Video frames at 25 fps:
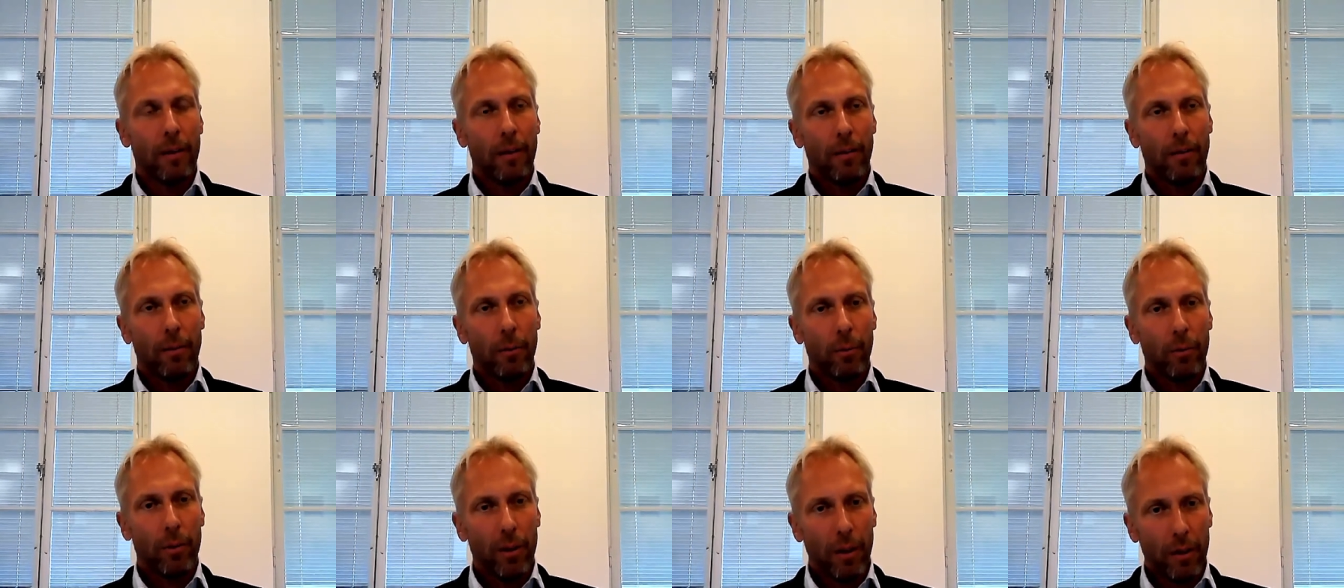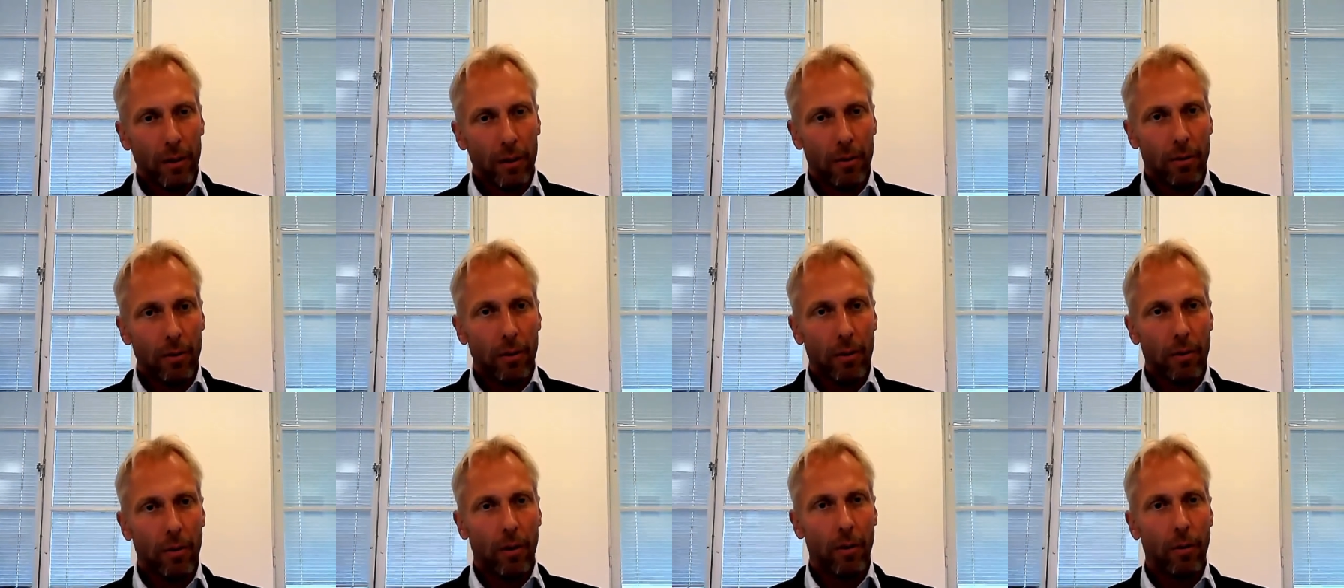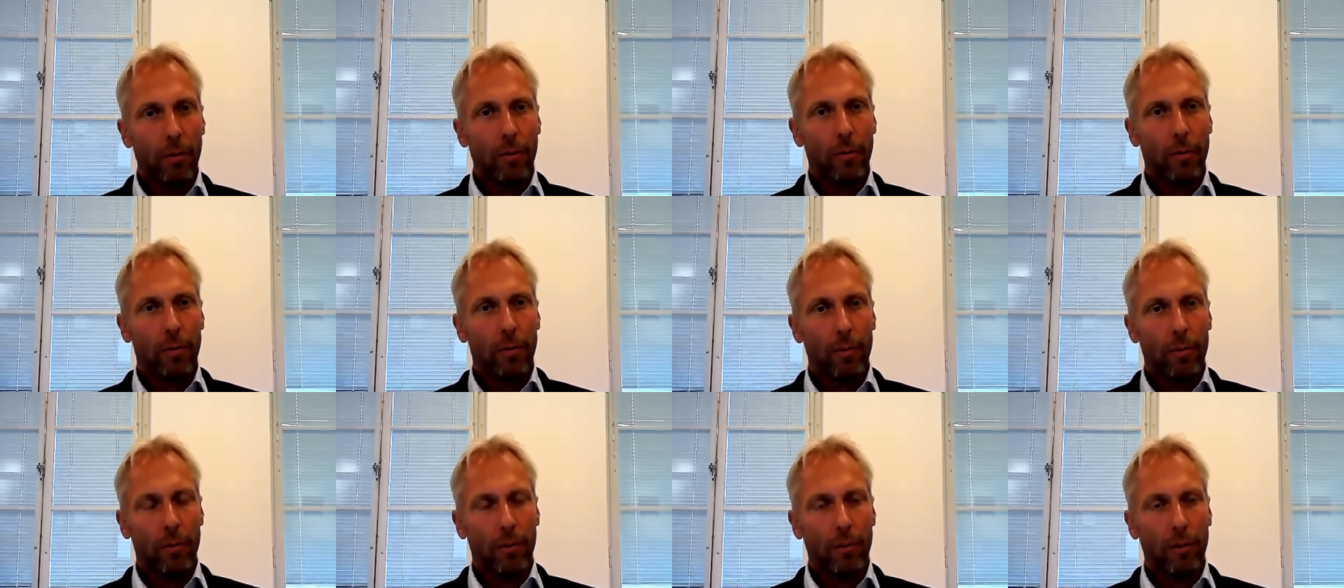through digital growth
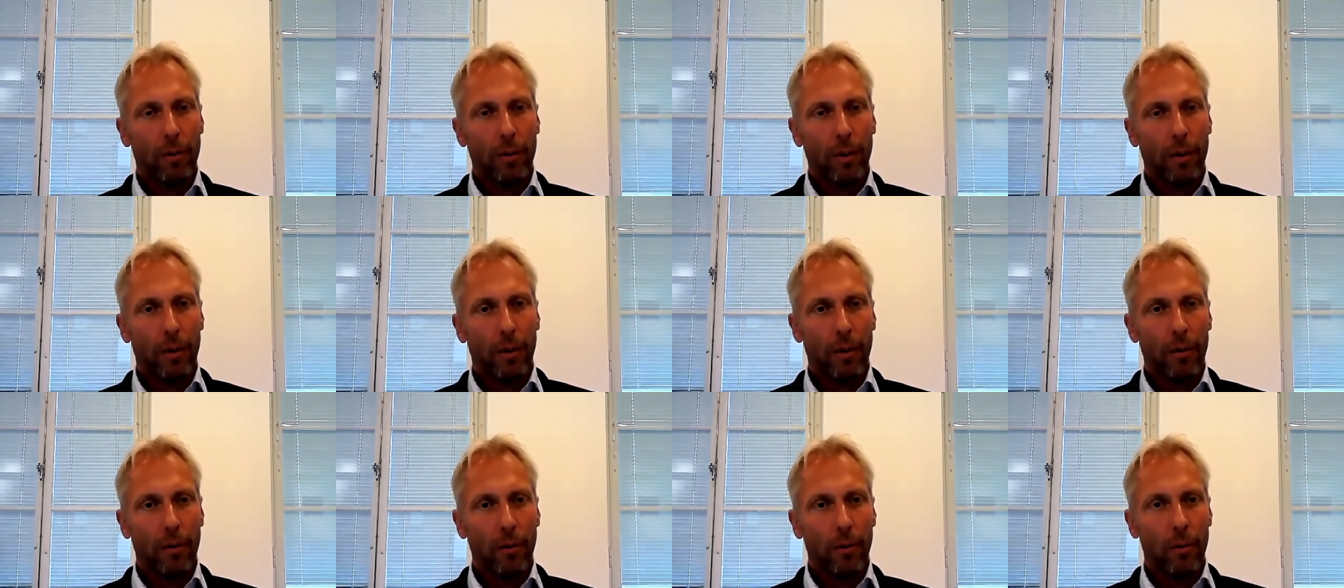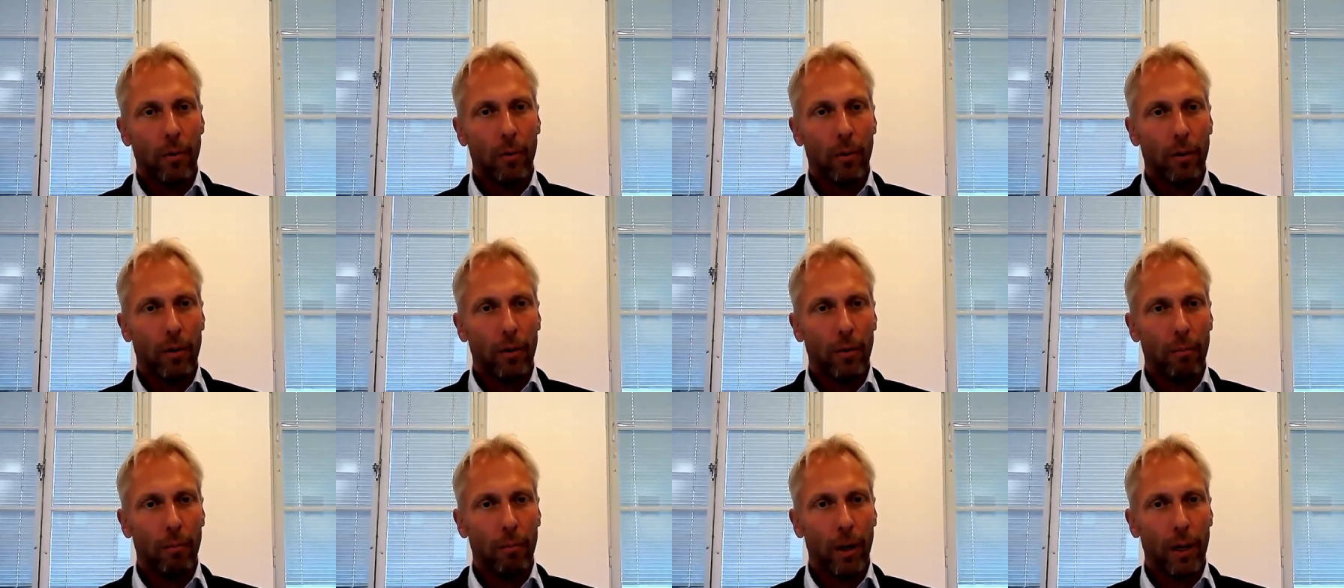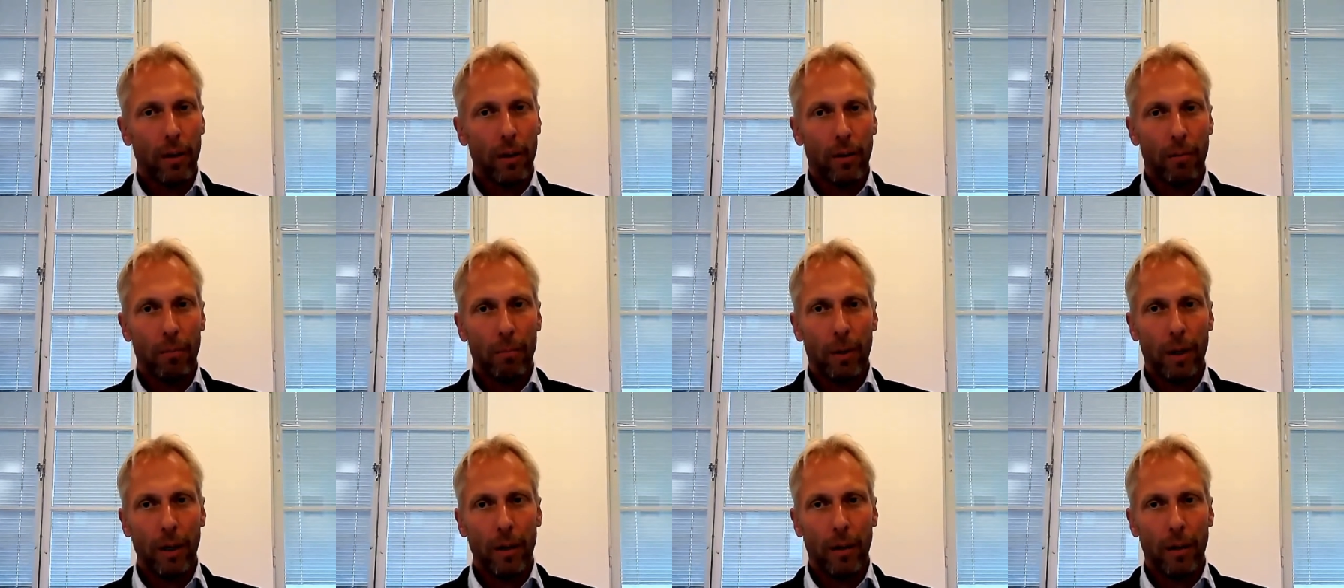or, uh, or, buy
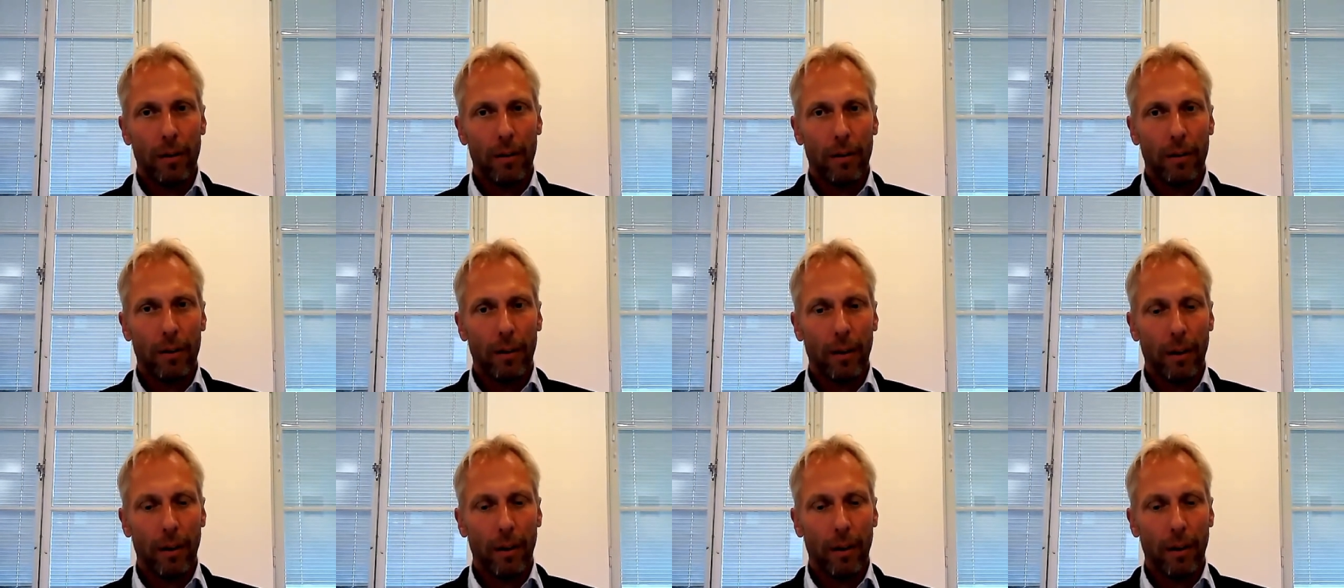and build.